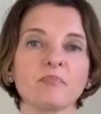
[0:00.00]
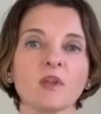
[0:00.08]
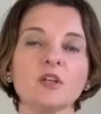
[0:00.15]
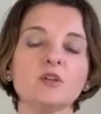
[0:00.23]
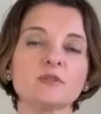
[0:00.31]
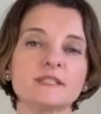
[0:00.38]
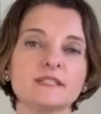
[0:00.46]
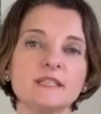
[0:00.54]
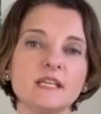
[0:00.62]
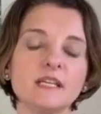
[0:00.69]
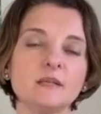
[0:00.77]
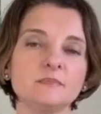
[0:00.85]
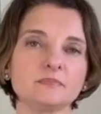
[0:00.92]
you
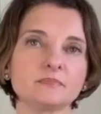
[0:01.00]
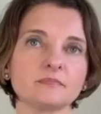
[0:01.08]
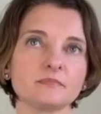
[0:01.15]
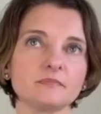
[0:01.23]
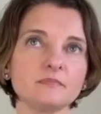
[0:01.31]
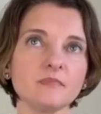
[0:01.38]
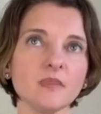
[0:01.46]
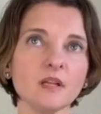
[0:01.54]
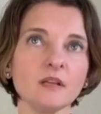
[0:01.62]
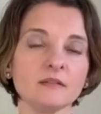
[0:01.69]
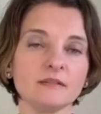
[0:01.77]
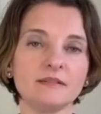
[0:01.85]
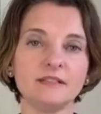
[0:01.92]
see,
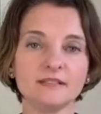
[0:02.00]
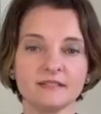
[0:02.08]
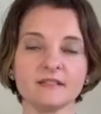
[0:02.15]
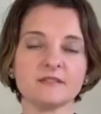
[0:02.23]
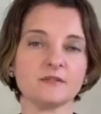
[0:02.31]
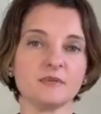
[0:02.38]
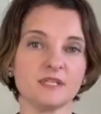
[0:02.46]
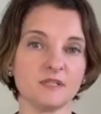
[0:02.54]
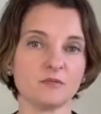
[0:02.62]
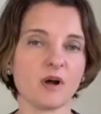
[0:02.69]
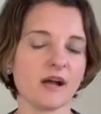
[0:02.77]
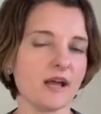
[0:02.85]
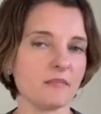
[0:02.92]
this is the
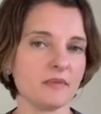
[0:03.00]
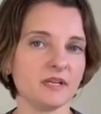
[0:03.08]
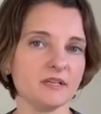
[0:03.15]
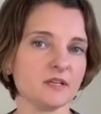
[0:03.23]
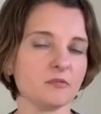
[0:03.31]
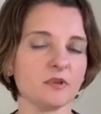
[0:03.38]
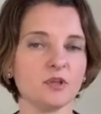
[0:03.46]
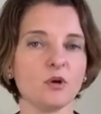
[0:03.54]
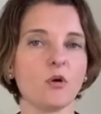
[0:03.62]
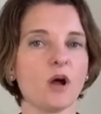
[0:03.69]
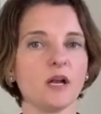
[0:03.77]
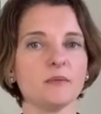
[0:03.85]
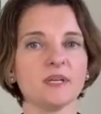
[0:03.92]
reason why I'm here with
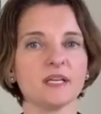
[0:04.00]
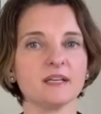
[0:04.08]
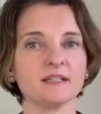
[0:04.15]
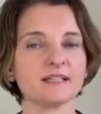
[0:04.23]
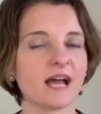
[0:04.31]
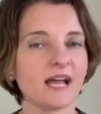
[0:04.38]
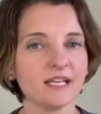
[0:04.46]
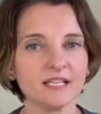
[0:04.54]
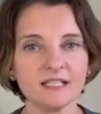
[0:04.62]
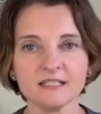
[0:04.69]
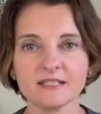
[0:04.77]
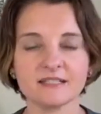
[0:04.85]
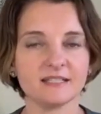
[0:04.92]
Johan, because I
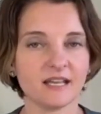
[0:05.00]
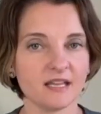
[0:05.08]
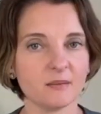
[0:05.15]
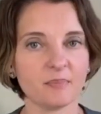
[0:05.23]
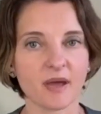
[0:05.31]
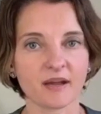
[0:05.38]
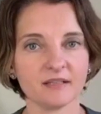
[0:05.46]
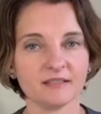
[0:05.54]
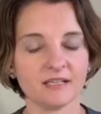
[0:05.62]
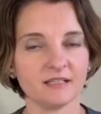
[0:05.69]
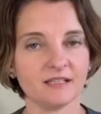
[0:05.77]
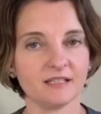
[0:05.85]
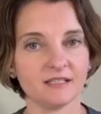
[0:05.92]
couldn't say it better
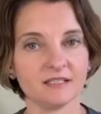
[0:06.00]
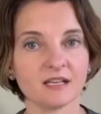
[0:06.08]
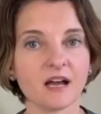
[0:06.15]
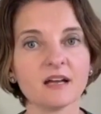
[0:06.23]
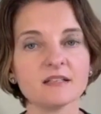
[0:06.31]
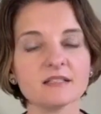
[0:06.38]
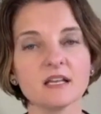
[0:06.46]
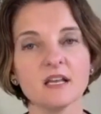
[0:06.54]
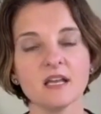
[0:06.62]
than he does.